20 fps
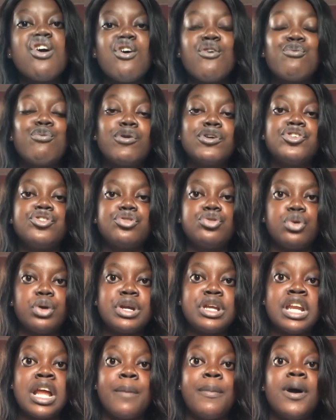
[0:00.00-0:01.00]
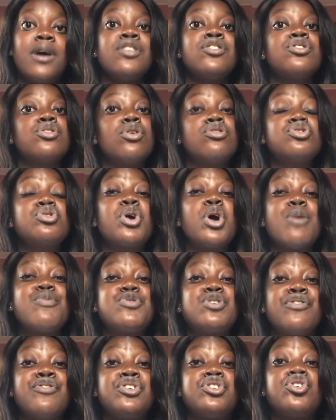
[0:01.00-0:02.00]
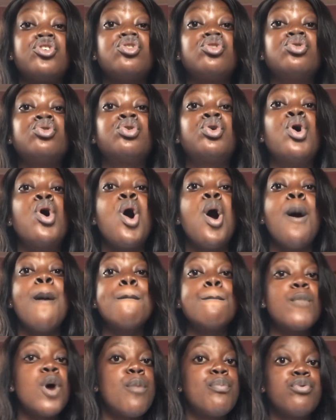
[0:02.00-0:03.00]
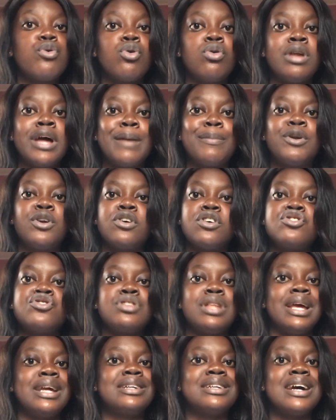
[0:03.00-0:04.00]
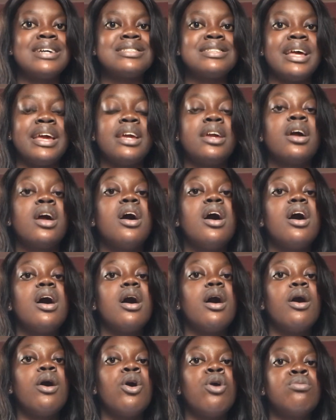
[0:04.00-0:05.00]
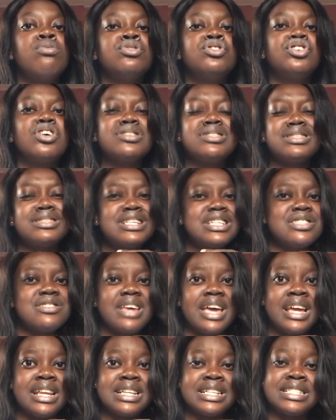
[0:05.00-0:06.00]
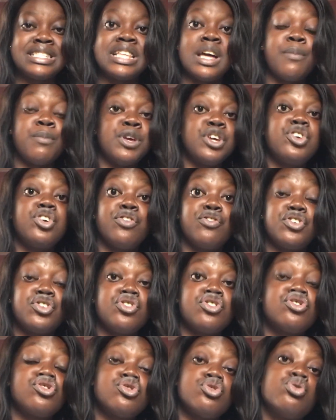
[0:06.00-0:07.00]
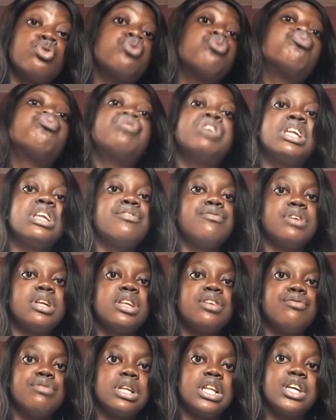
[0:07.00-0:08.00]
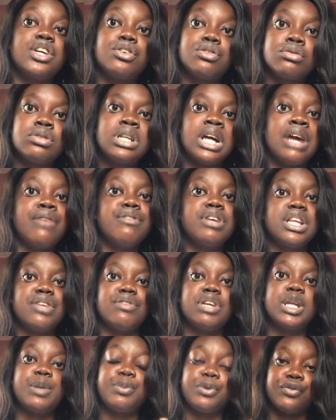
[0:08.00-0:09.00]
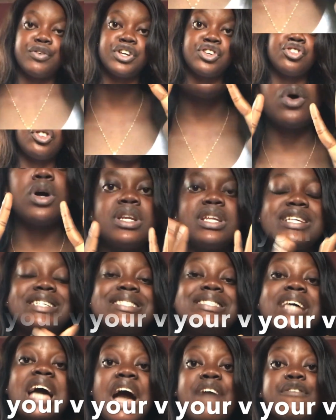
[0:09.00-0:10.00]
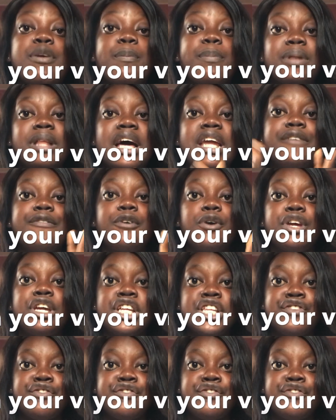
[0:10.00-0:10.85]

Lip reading: of what you're talking about. It also helps your video look more pro-like, because like that's like just little edits that make your videos look really good and really professional. Fourth one is to have a plan for each